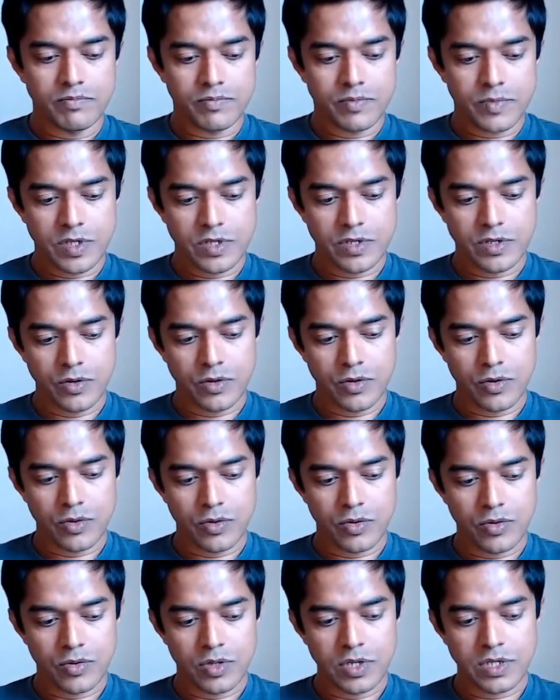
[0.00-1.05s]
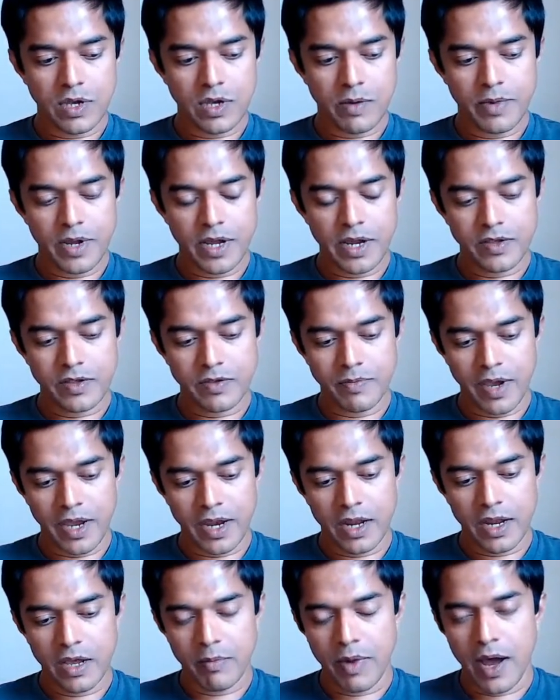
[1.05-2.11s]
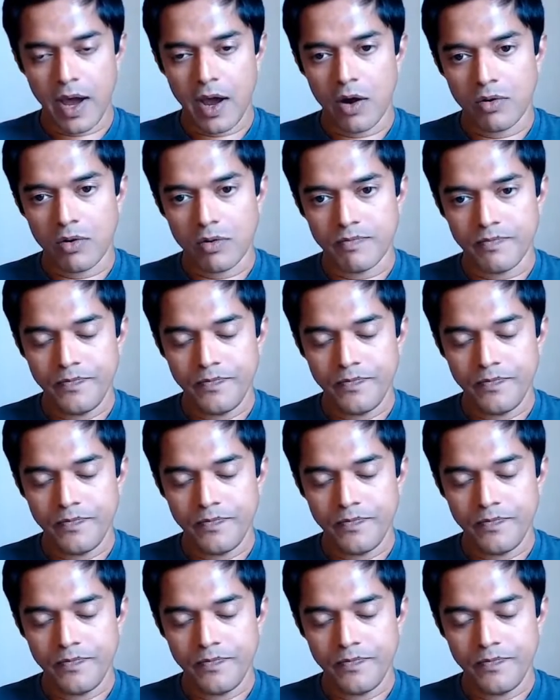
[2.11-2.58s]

So this update is mainly about